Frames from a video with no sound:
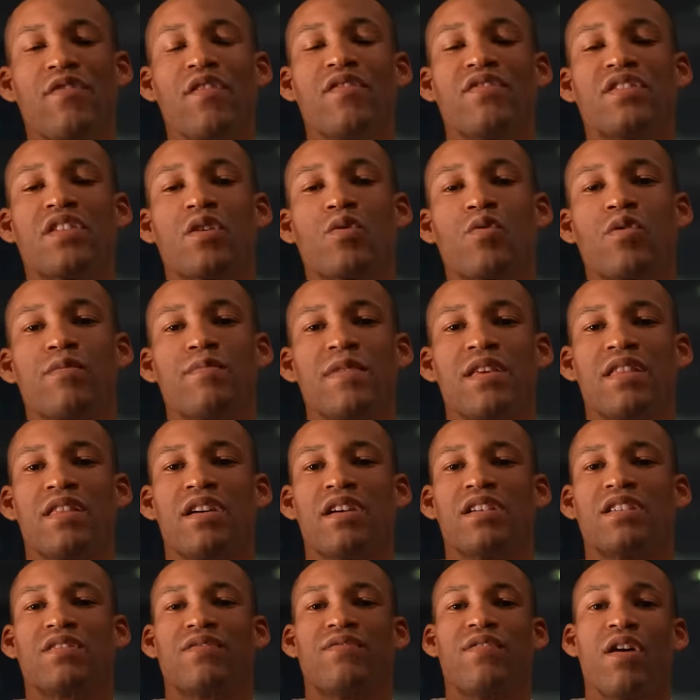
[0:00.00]
you've stuck with me
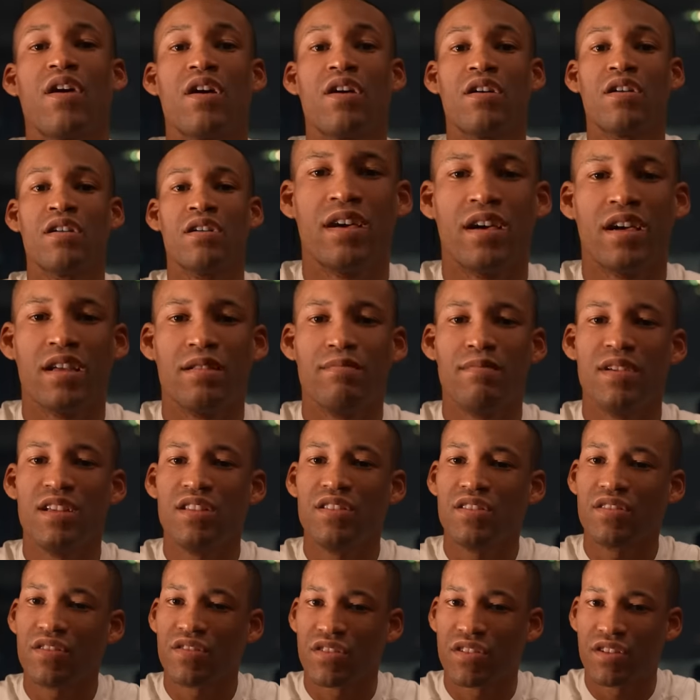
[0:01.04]
thus far, it
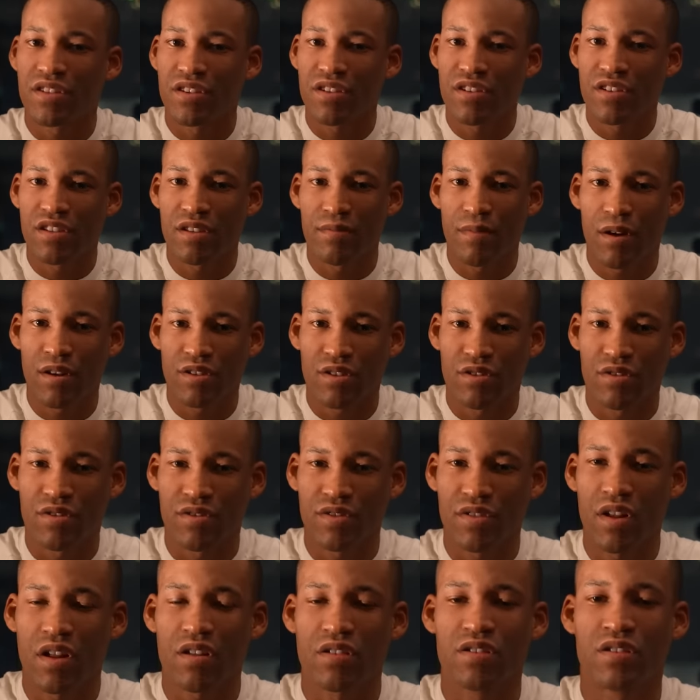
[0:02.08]
means you're serious about your
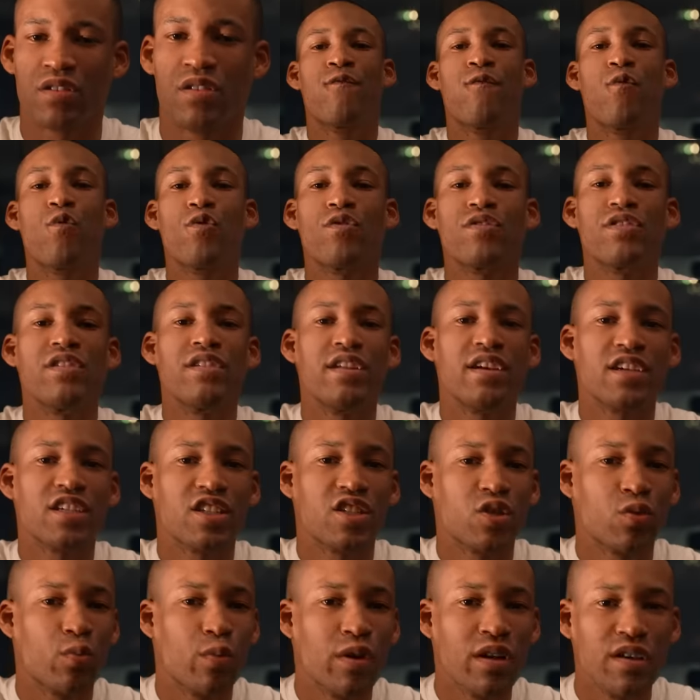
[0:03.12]
results. For the
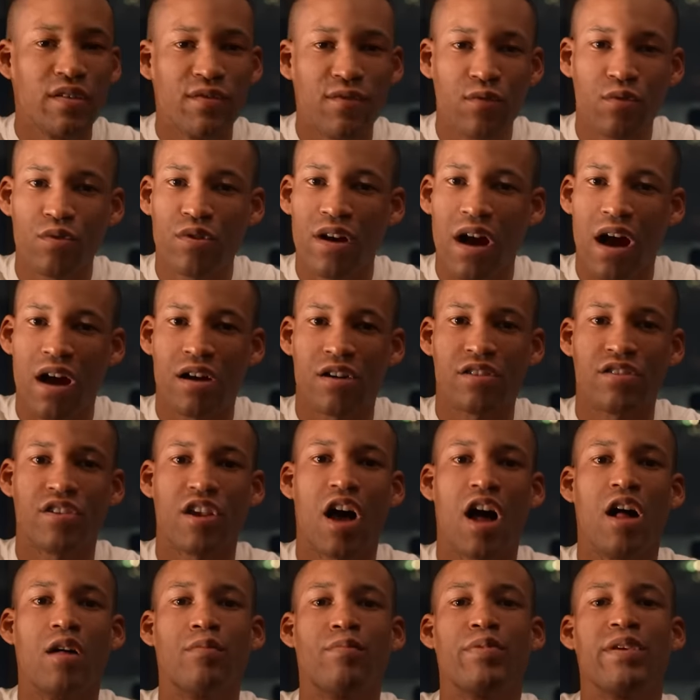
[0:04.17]
next 24 hours,
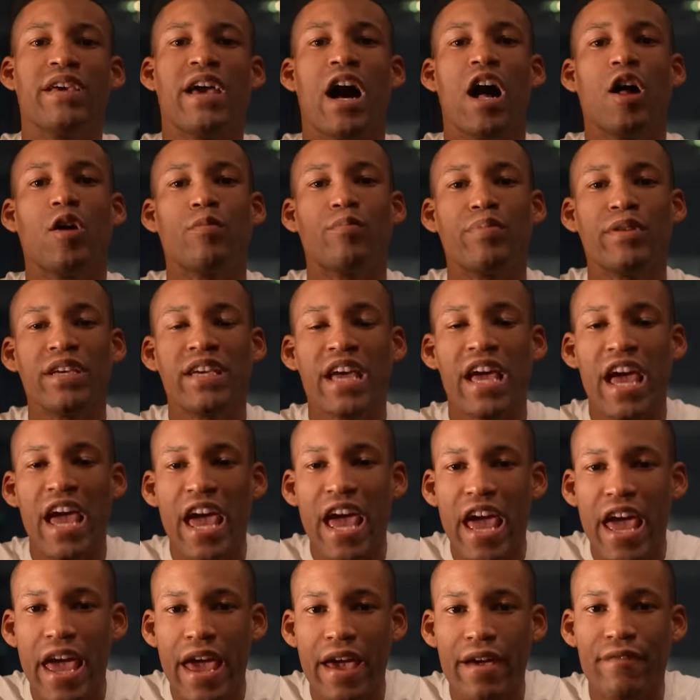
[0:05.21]
I'll be helping
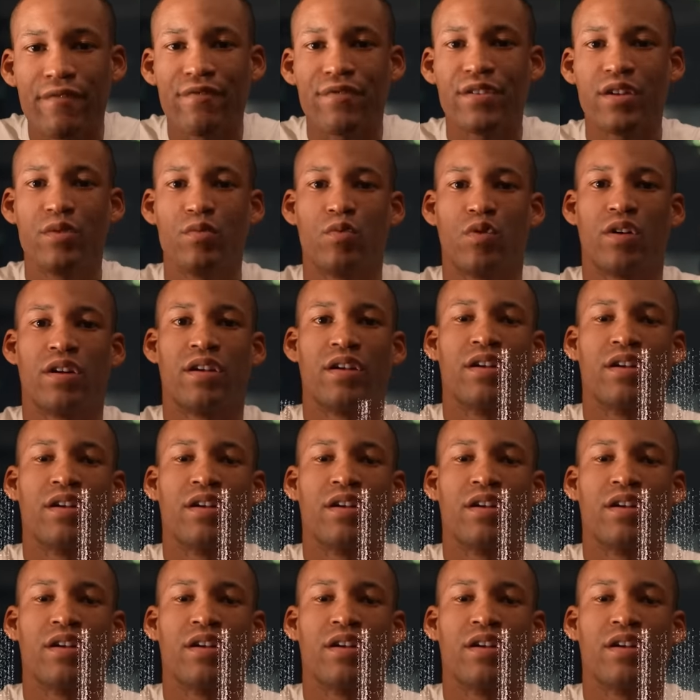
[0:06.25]
everyone